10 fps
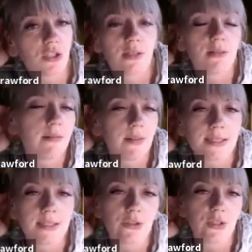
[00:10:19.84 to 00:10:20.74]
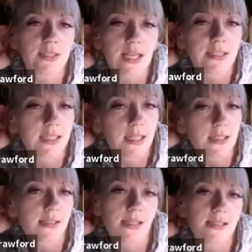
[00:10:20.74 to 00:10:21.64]
and this is just an idea
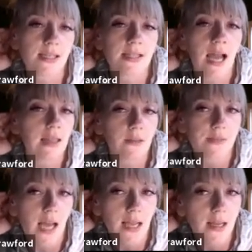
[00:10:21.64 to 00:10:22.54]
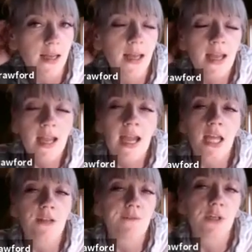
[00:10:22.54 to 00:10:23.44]
that says, I love Zaya,
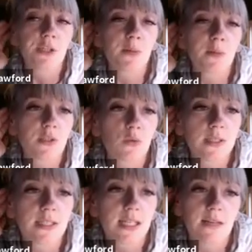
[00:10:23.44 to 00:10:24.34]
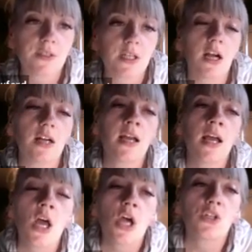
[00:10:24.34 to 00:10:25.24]
and the first person wins a gift card.
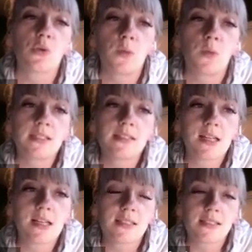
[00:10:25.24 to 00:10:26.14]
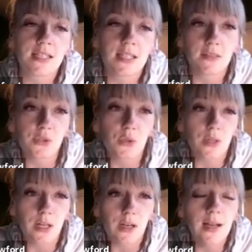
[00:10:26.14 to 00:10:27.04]
So what this does is it gives you
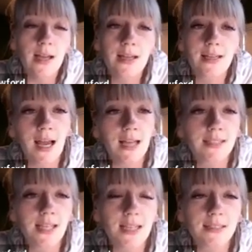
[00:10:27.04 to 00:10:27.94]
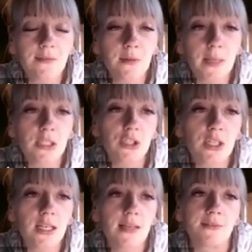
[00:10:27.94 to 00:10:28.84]
their contact
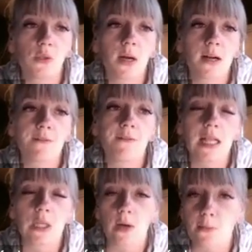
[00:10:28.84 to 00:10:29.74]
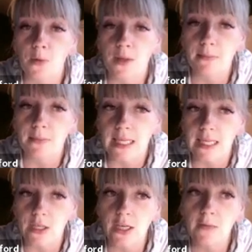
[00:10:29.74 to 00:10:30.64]
information if you want to follow up with them
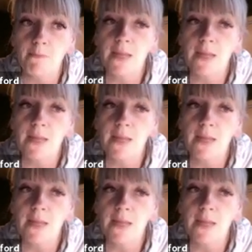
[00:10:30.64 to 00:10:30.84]
later,